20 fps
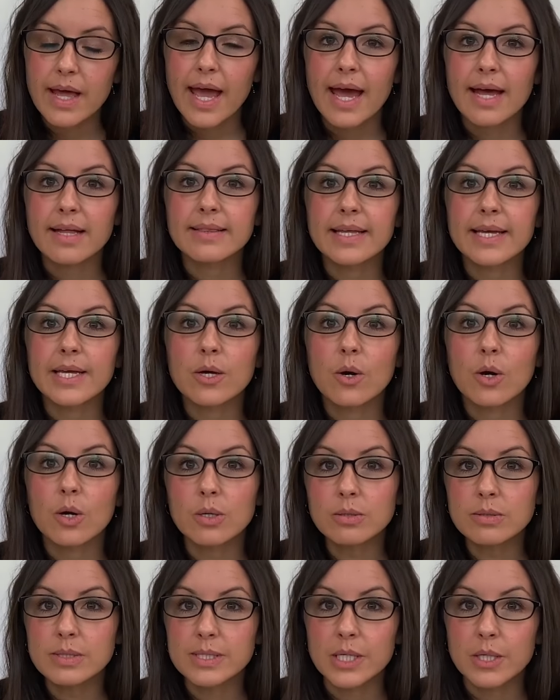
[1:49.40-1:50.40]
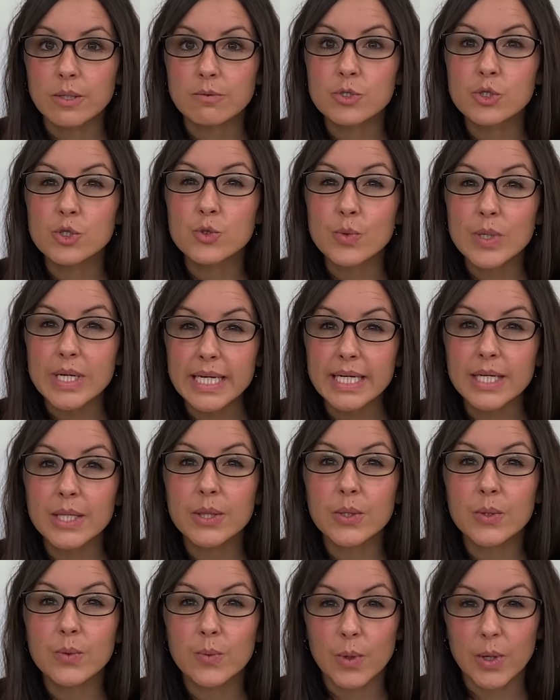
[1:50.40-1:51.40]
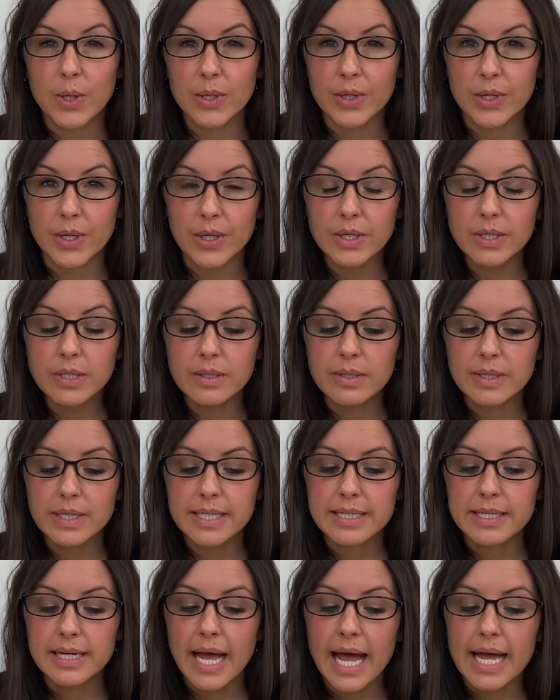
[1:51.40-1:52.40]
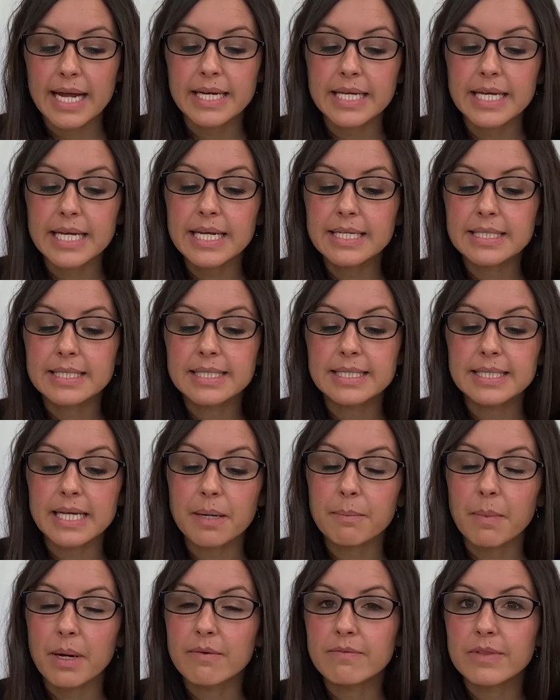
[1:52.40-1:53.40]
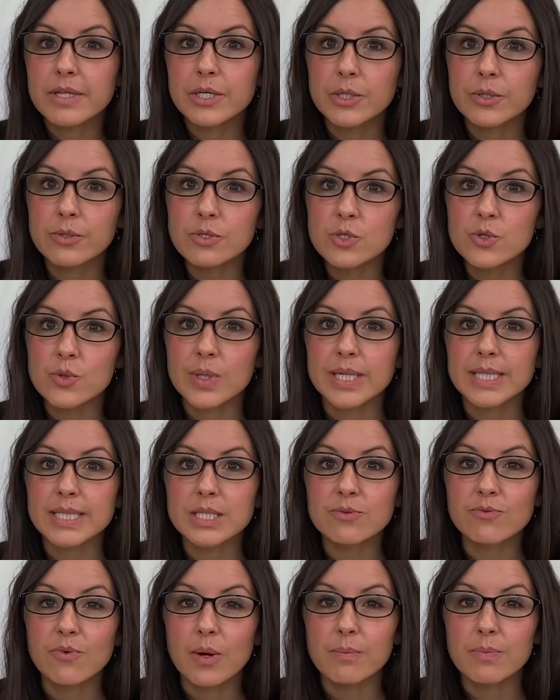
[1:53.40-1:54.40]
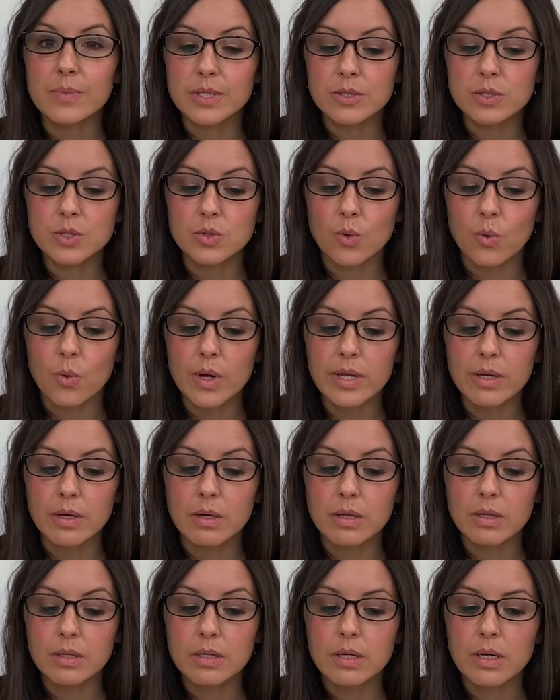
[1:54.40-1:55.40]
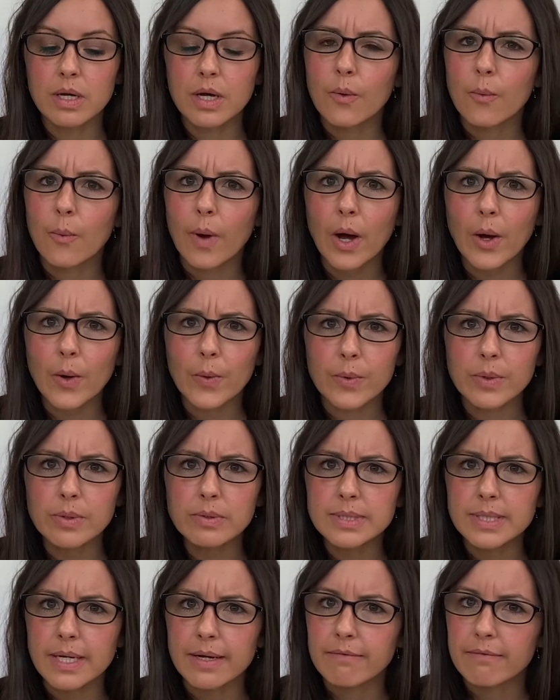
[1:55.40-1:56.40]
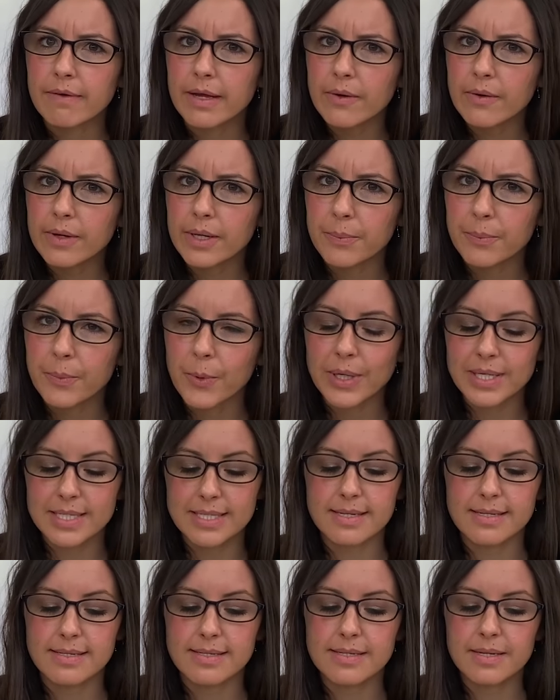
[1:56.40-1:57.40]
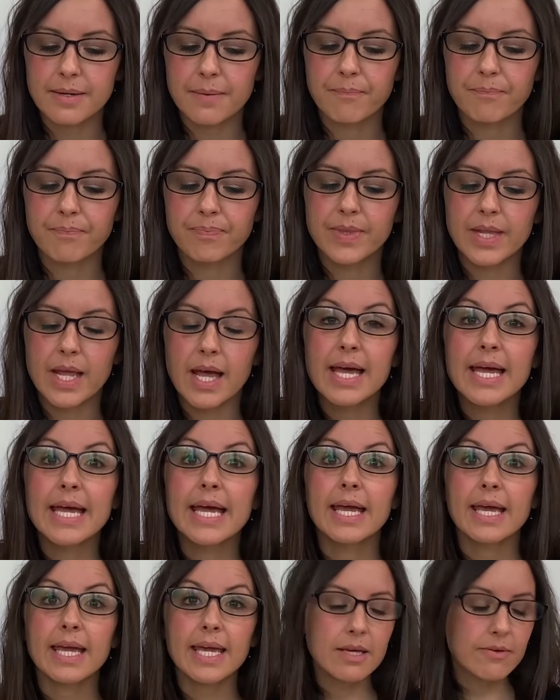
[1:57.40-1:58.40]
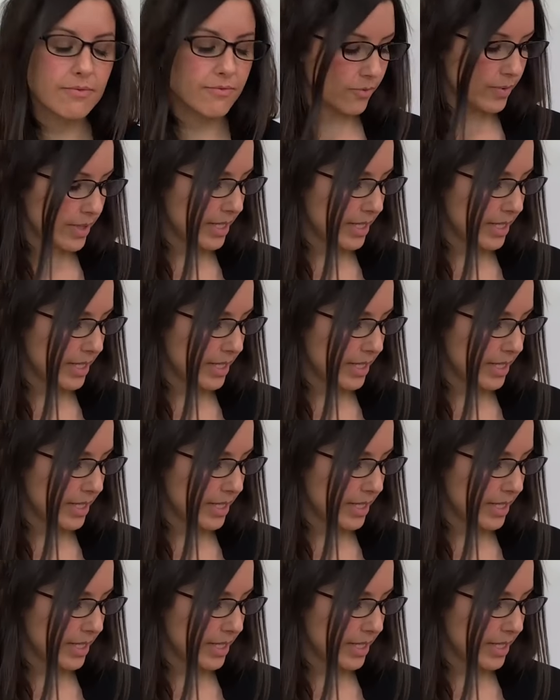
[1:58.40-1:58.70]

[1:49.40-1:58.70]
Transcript: and they also drink the water and eat some of the nutrients from the soil. Wow, roots are very important. If